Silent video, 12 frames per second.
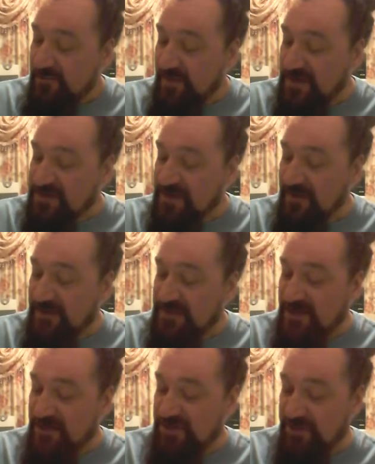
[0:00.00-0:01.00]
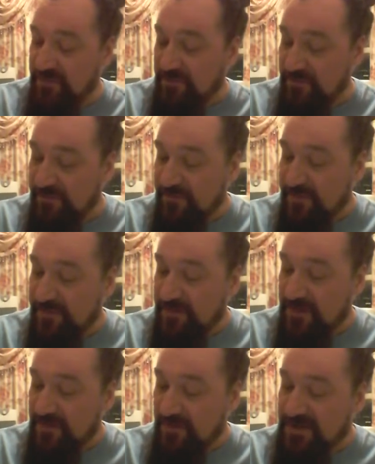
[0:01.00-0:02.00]
Muscular tissue.
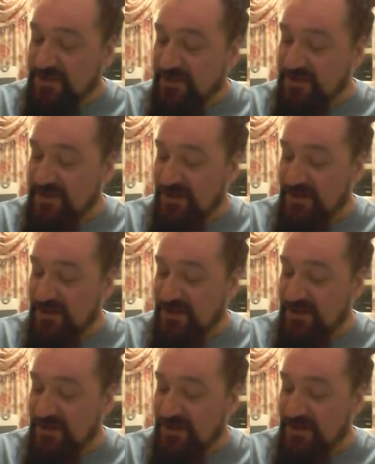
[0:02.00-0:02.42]
Muscular